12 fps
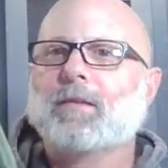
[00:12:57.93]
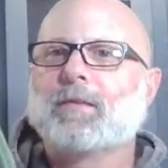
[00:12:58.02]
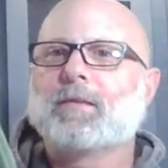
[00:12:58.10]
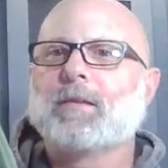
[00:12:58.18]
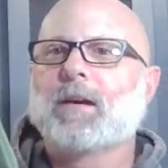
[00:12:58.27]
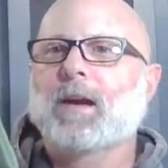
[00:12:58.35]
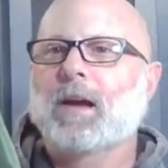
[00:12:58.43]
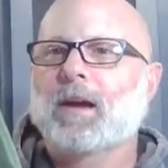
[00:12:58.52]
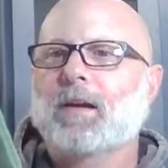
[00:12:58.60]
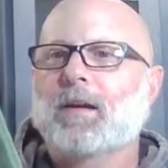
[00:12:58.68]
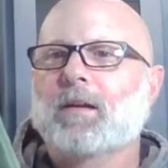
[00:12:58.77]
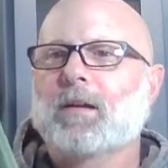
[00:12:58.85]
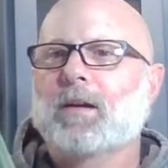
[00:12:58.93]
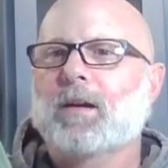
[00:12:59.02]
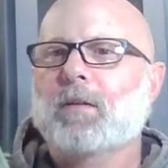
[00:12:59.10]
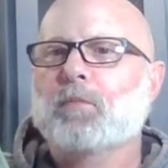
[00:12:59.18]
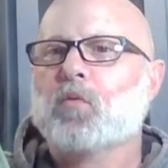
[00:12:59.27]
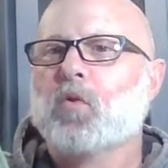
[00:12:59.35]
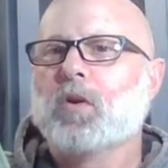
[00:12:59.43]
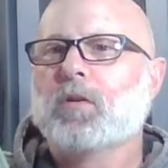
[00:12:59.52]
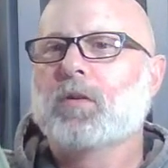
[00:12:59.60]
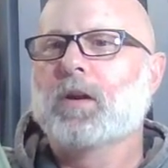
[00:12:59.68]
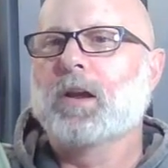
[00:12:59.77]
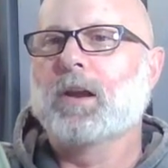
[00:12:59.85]
the nice uh,
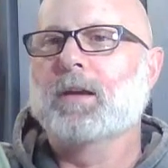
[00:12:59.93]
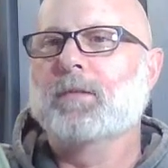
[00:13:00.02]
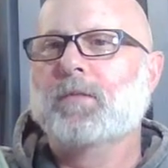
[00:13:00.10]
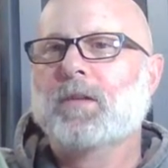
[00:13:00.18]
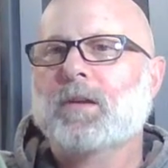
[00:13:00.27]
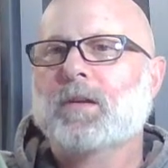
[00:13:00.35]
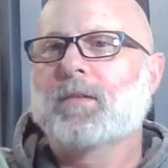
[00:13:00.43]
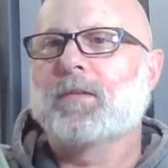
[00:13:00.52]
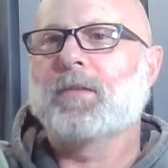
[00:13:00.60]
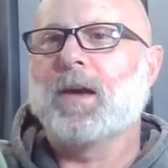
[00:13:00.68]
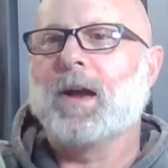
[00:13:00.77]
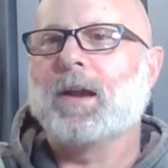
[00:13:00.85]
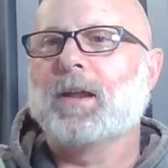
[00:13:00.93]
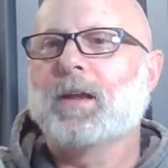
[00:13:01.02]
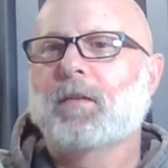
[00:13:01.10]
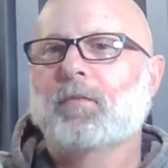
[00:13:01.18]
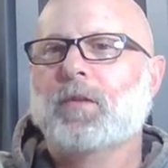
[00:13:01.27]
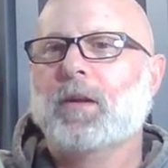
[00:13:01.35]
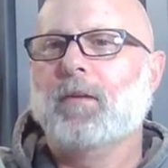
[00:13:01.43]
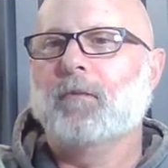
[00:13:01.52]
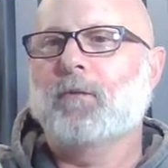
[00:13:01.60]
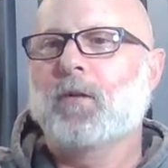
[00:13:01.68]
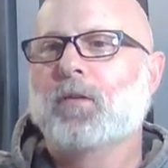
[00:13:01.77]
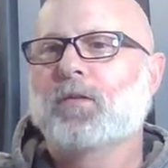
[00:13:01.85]
embroidery on it. Society
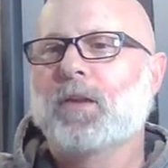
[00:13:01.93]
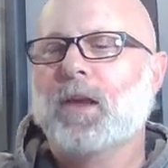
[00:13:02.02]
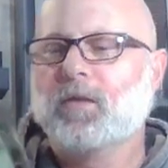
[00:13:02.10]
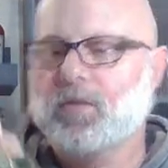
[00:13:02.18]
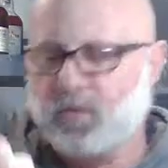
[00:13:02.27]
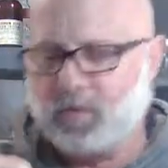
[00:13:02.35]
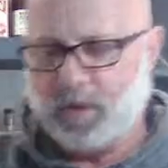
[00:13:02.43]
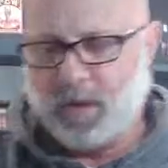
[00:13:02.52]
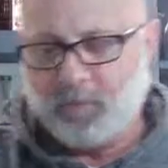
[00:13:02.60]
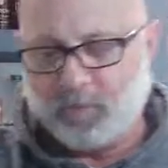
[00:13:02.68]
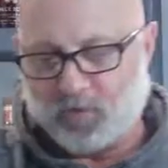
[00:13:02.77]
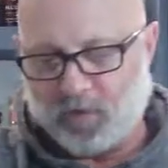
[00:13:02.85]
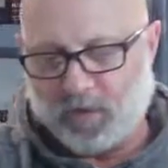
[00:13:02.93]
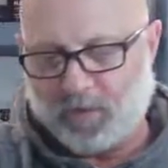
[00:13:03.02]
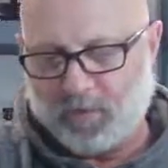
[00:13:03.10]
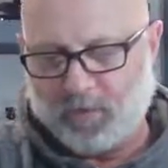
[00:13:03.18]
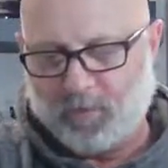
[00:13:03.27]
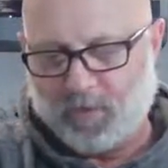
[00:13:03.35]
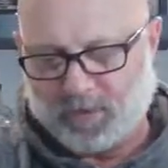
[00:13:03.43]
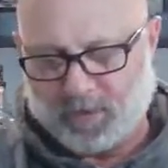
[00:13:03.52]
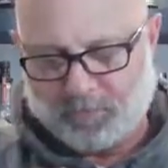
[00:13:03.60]
of the First Infantry